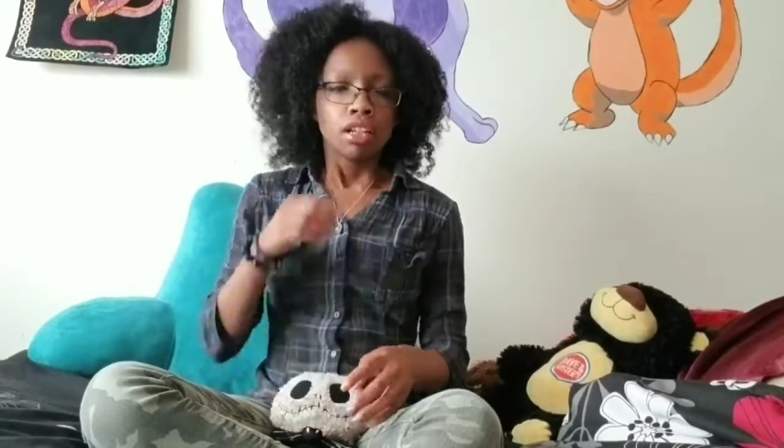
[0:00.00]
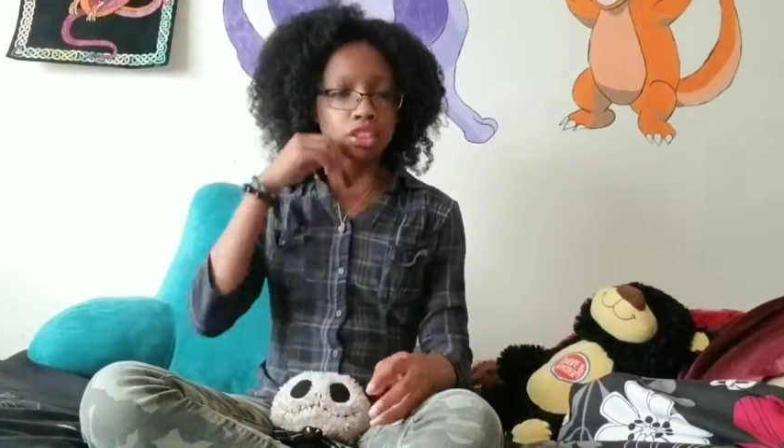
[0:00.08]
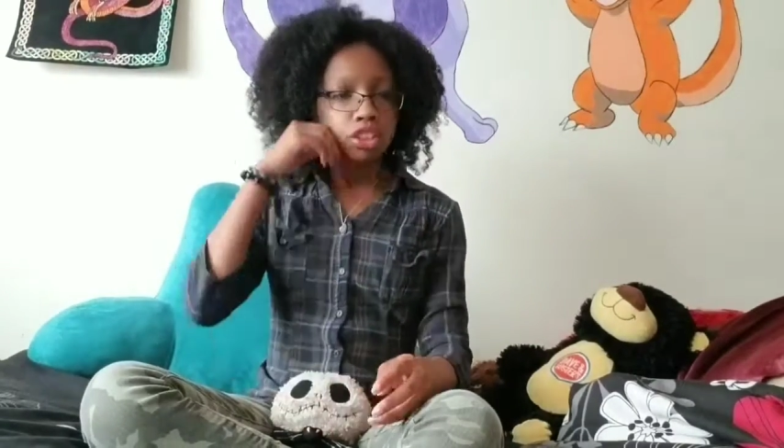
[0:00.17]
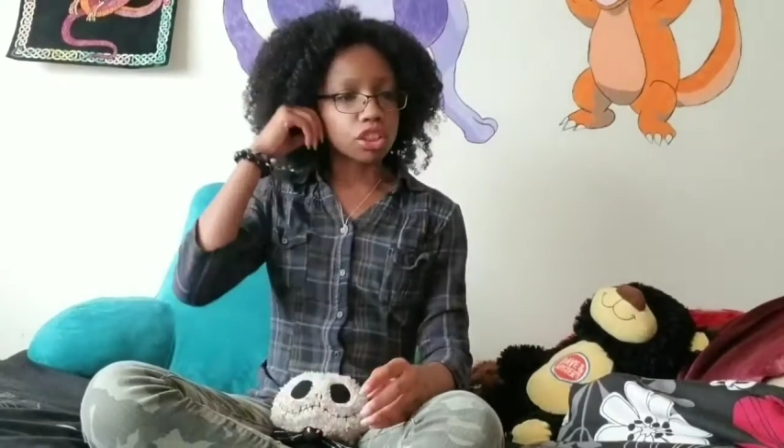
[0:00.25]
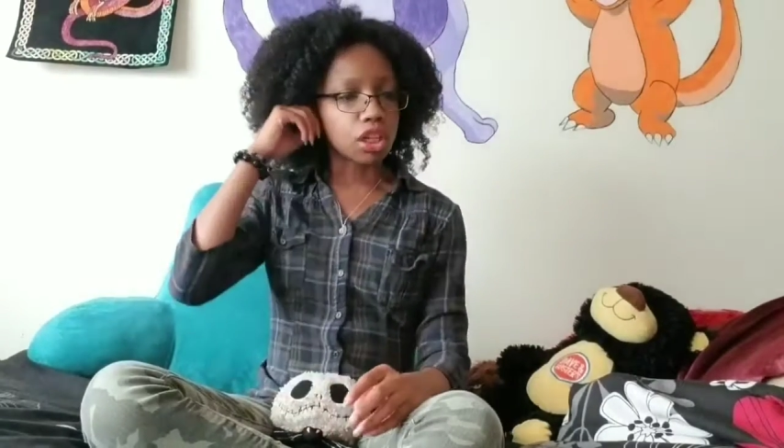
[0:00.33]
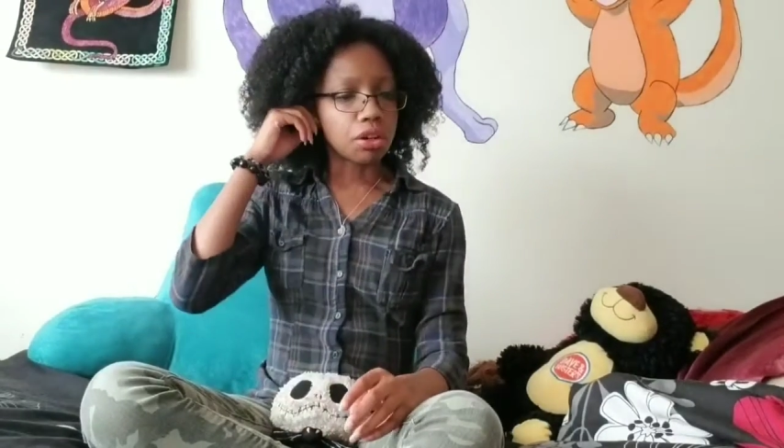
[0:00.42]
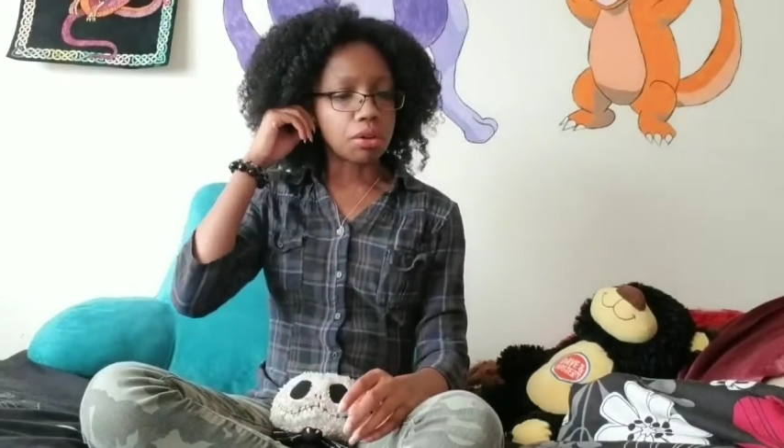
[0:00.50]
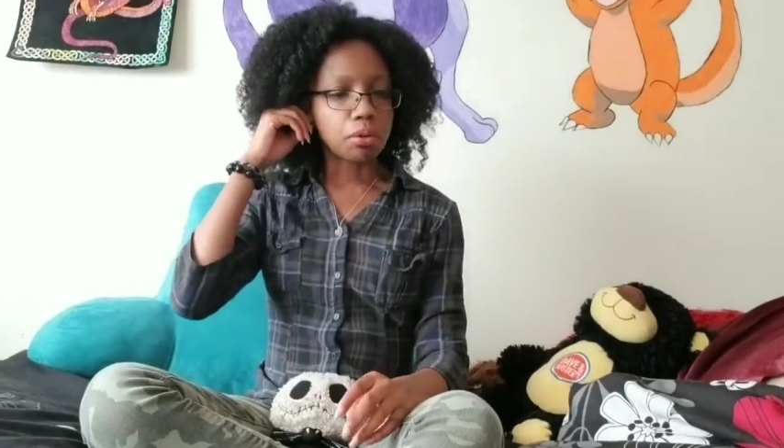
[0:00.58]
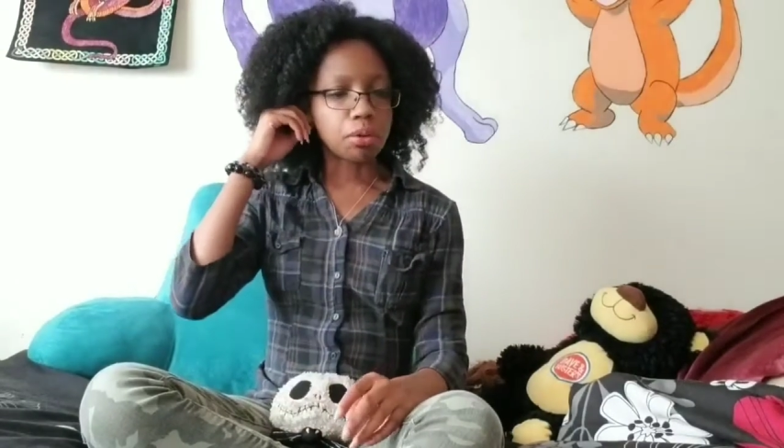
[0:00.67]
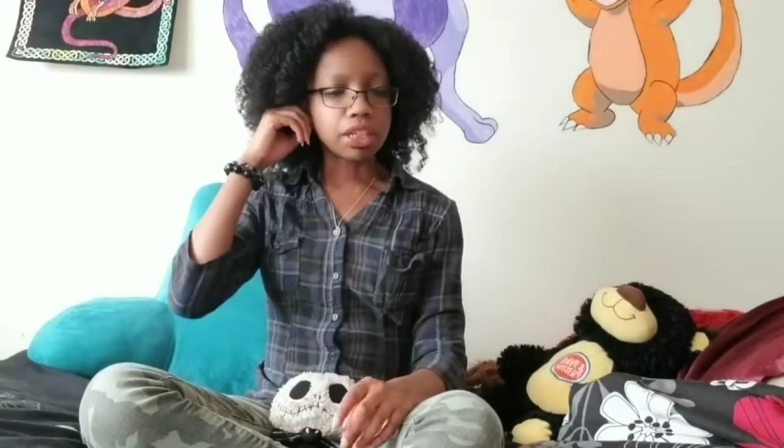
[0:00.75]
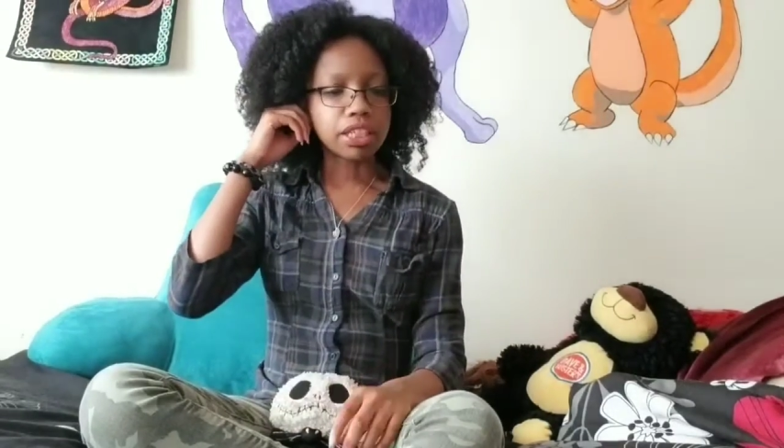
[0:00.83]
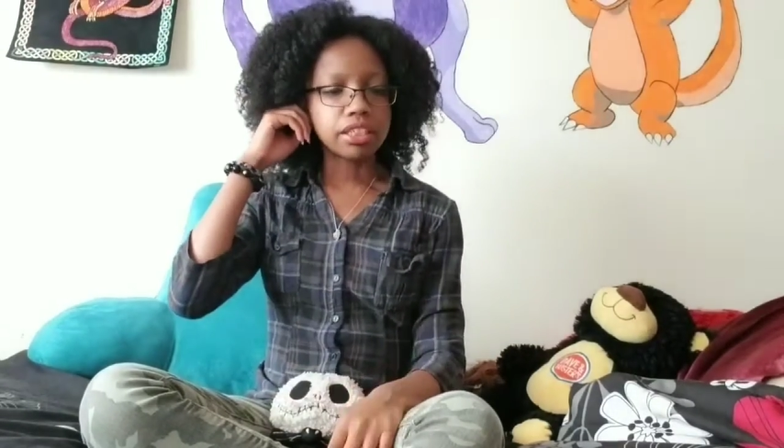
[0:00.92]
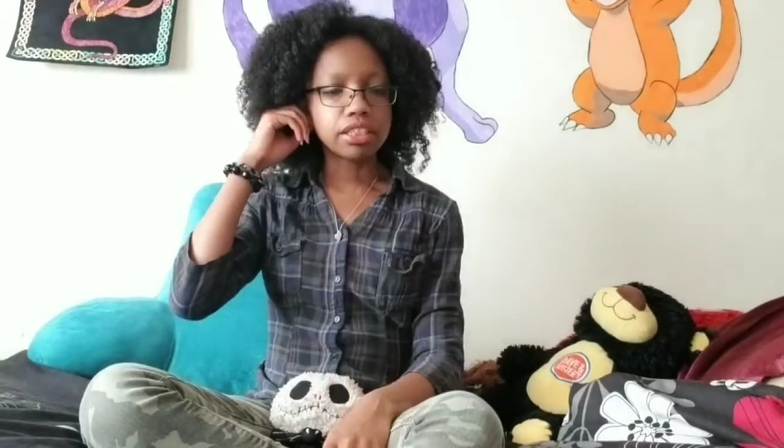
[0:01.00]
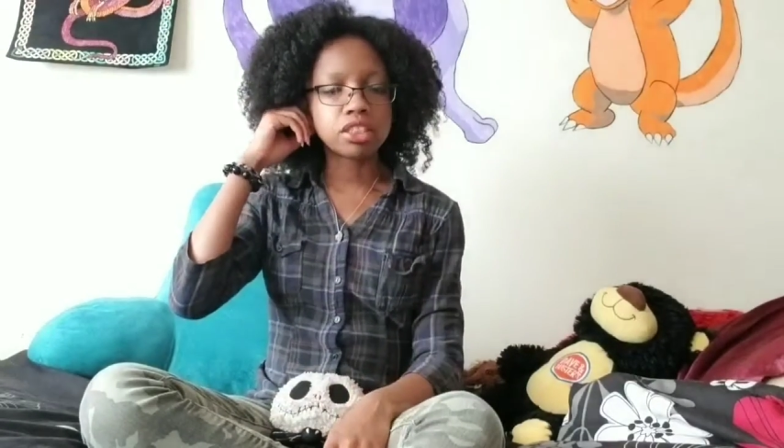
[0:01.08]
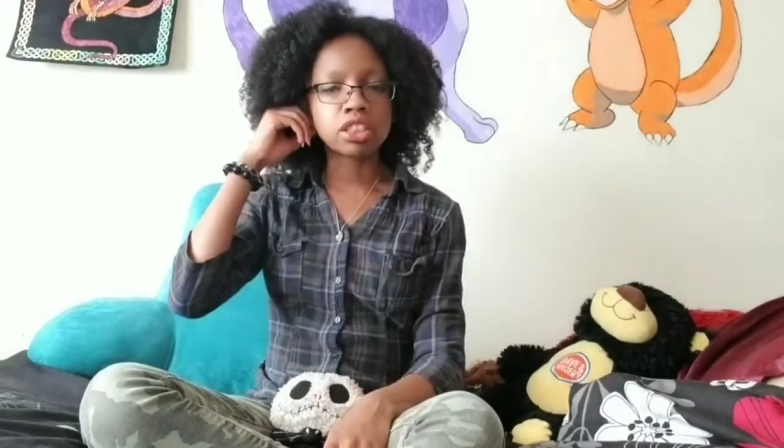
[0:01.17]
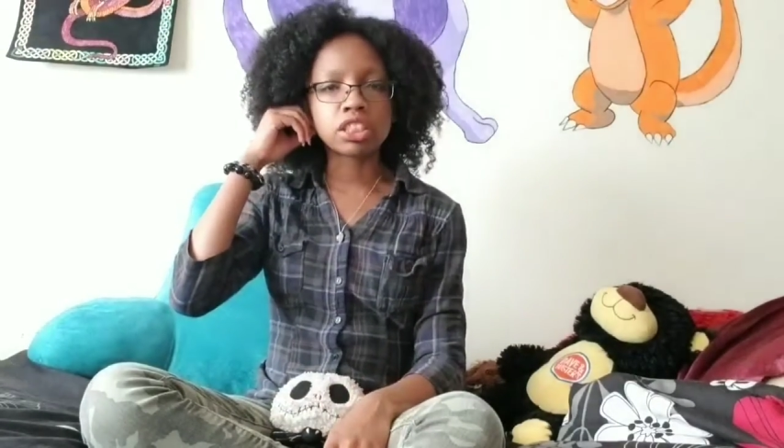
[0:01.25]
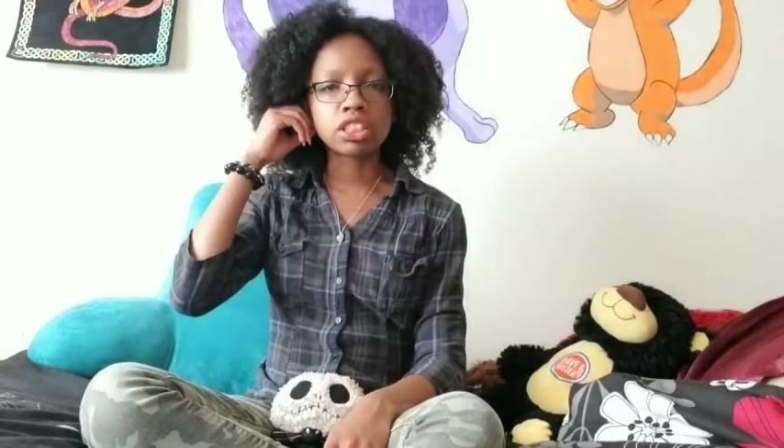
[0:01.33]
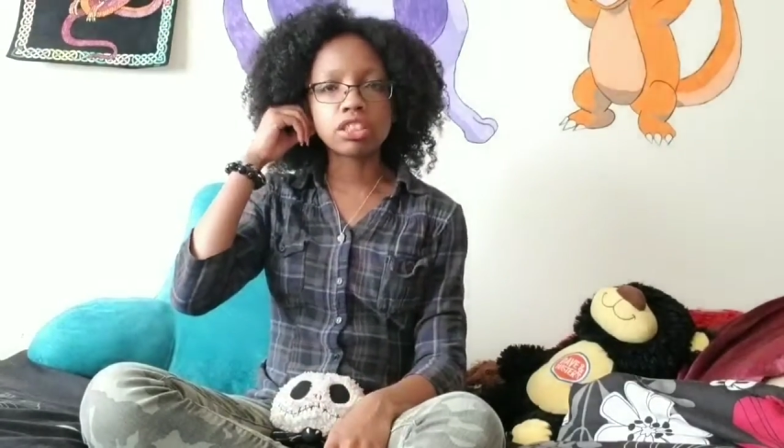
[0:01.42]
So
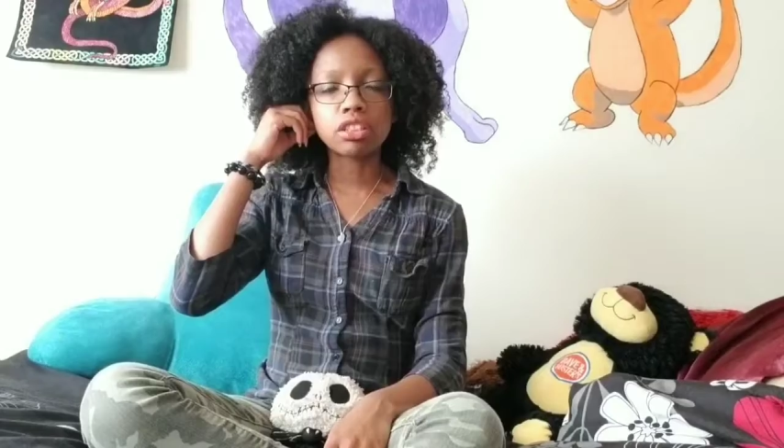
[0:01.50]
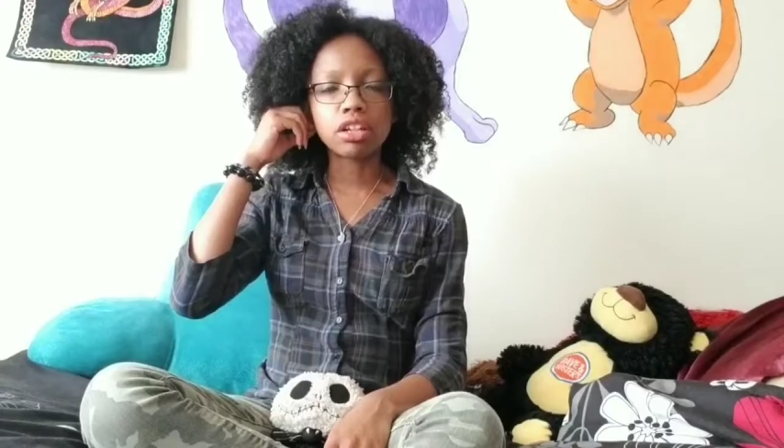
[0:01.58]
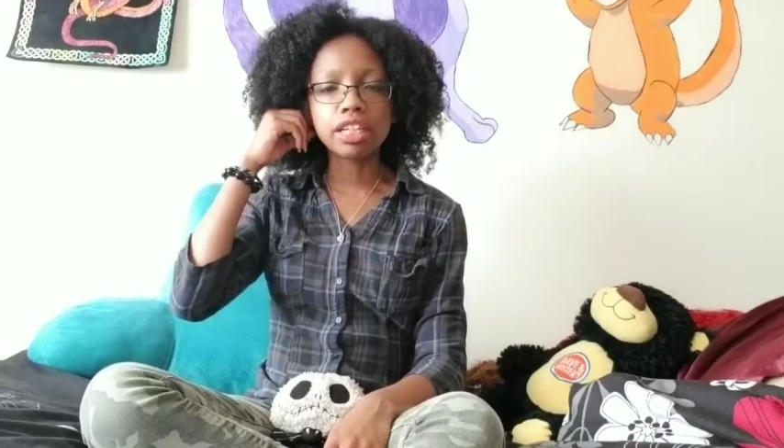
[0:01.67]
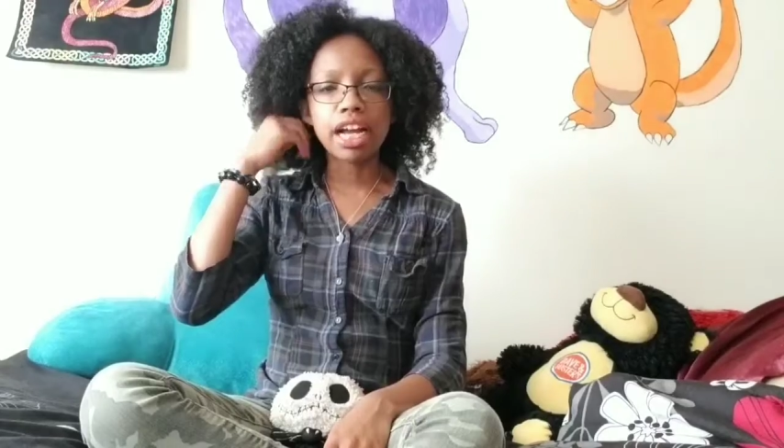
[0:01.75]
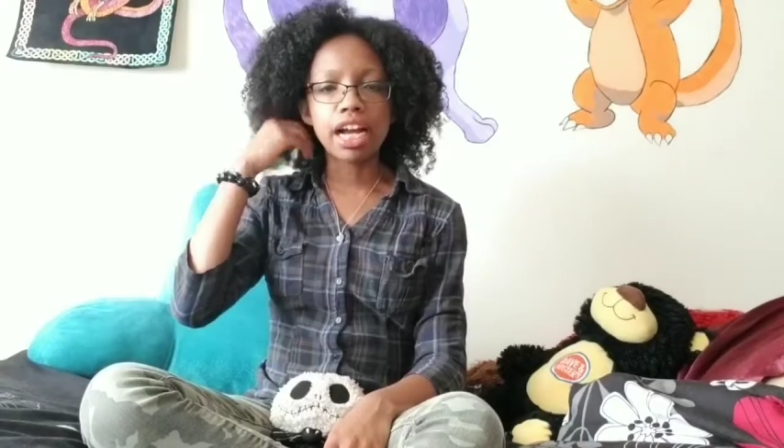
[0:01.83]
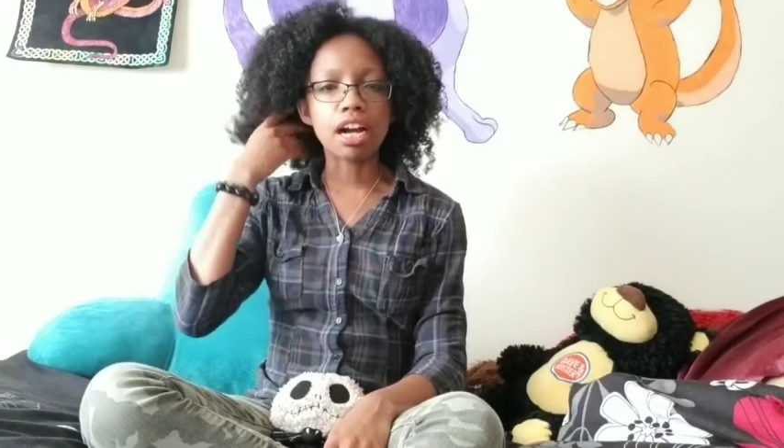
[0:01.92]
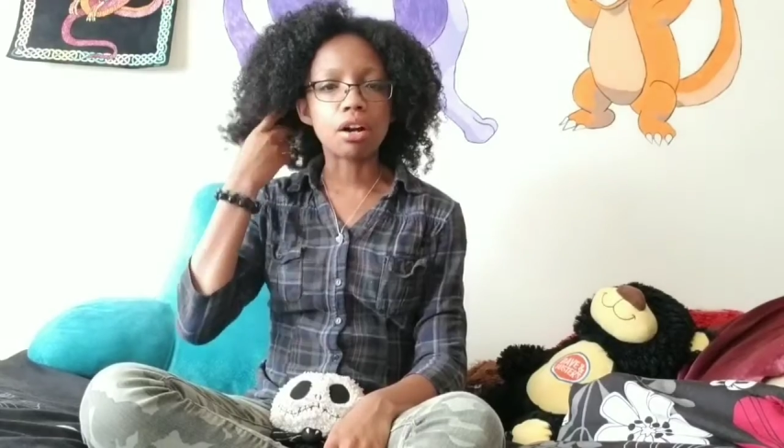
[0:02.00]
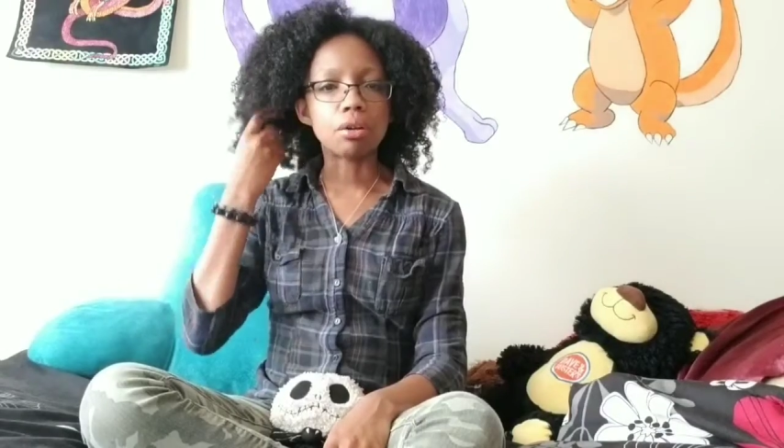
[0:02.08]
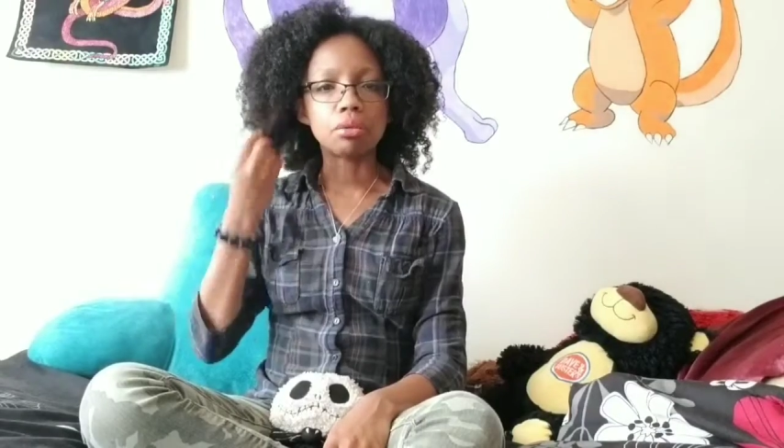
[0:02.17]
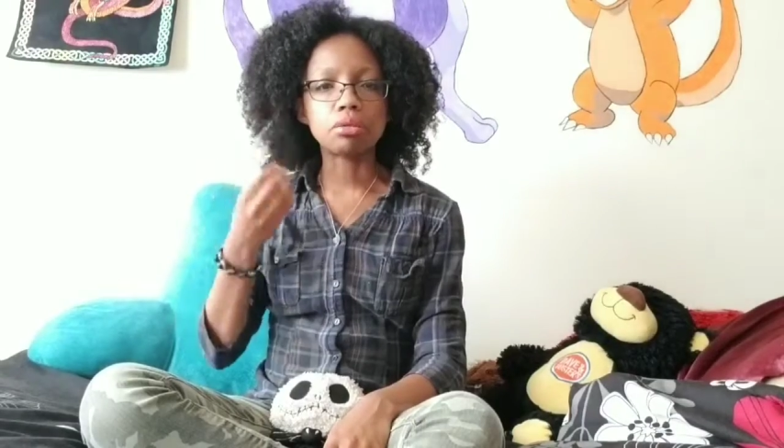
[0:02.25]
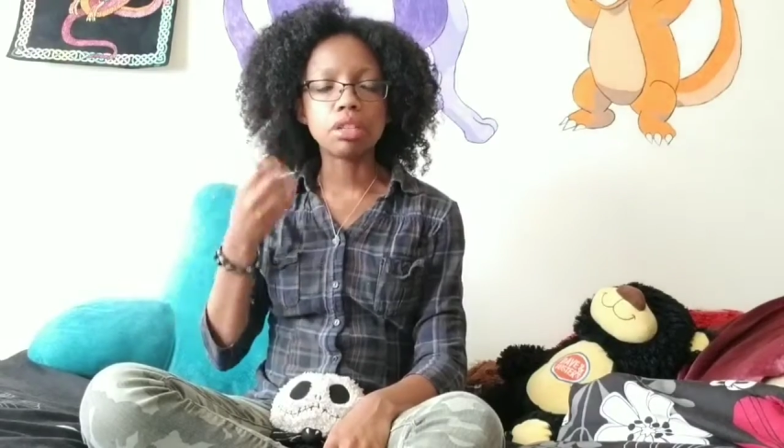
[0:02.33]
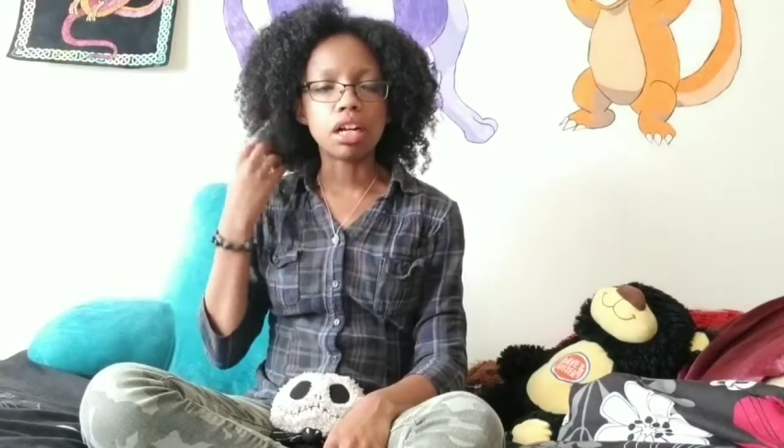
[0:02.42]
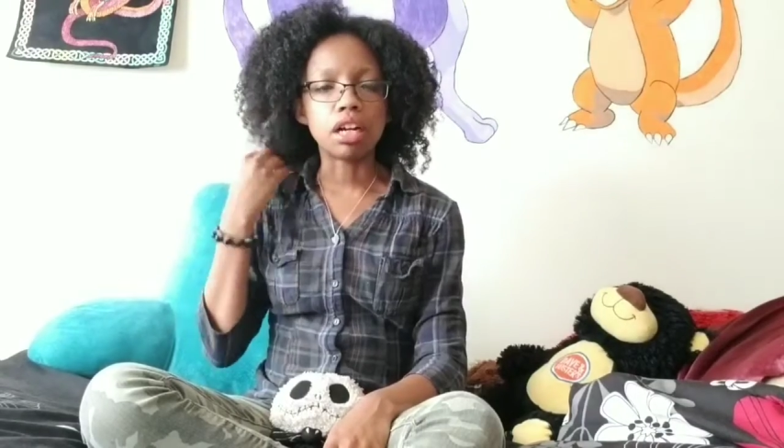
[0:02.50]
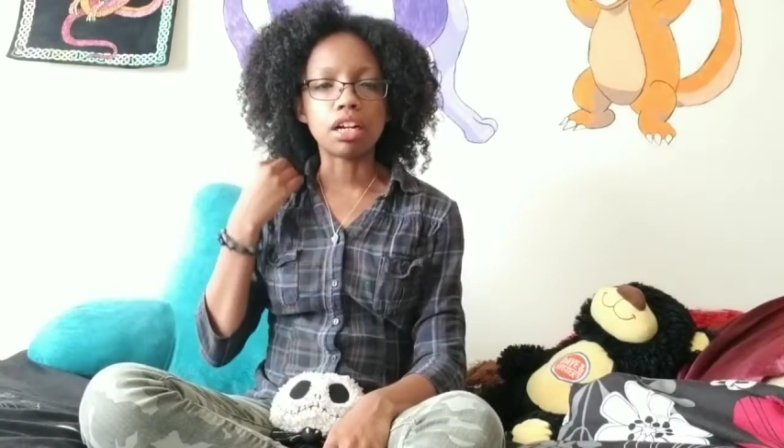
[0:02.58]
to start out,